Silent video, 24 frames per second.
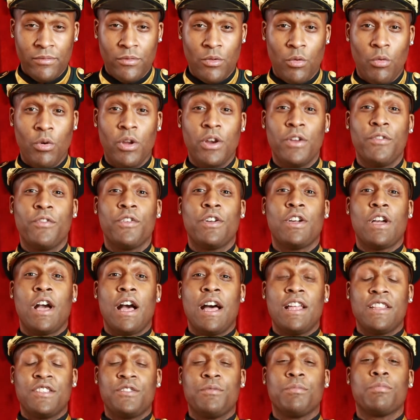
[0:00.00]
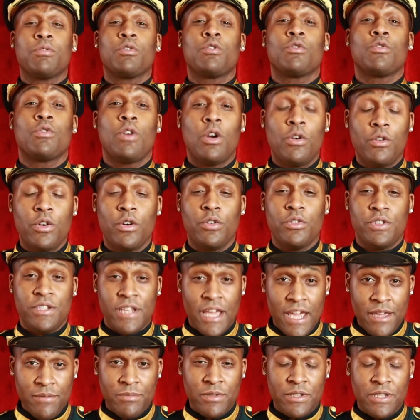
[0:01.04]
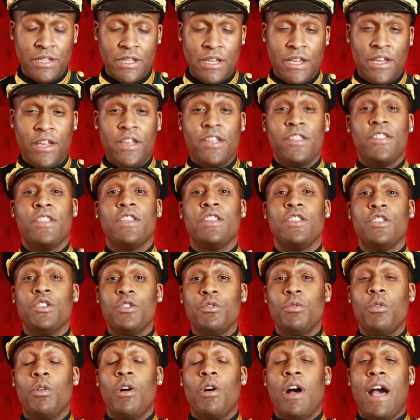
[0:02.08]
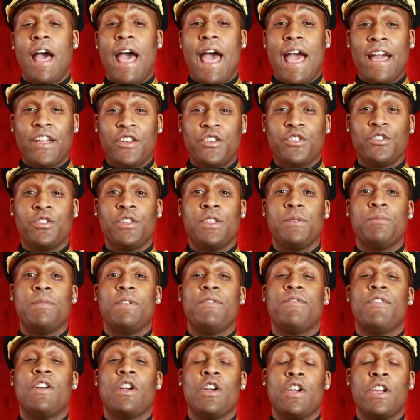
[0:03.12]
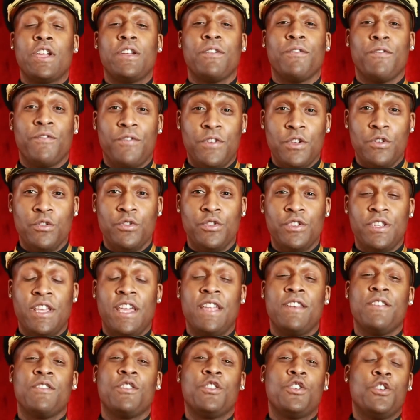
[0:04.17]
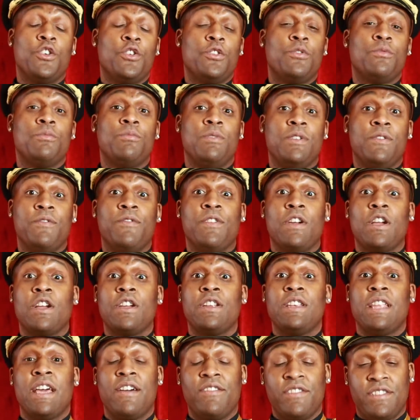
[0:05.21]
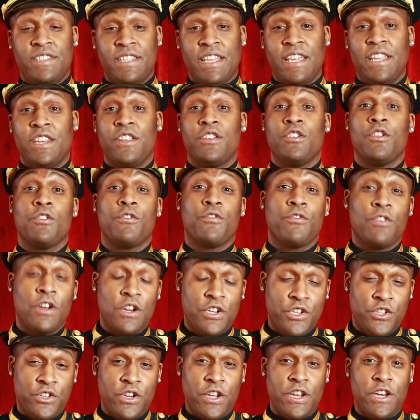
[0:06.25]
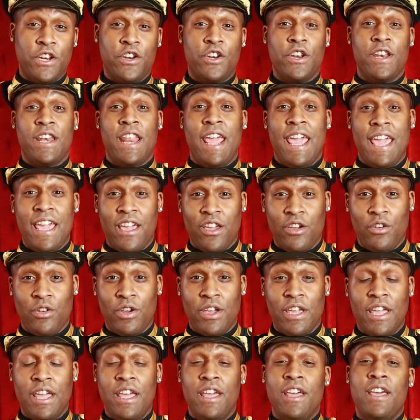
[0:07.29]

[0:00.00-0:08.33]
one of God's prototypes, then you will actually be very confused and could be very devastated or frustrated and angry,